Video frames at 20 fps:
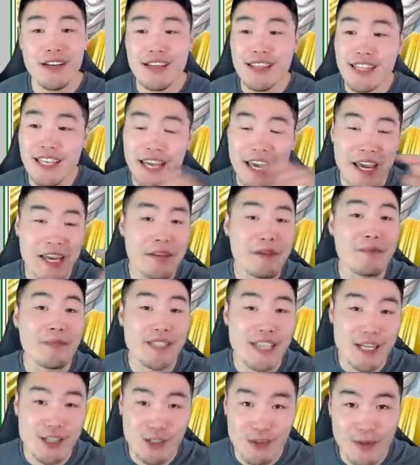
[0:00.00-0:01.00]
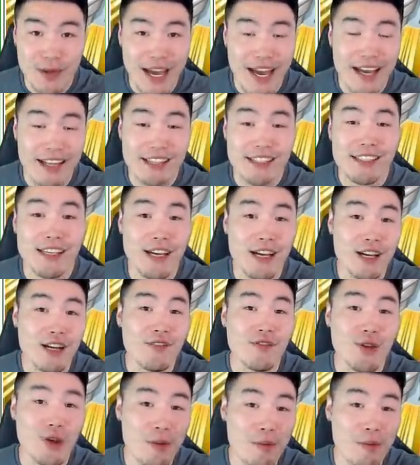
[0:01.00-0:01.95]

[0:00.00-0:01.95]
the hidden potential paths of your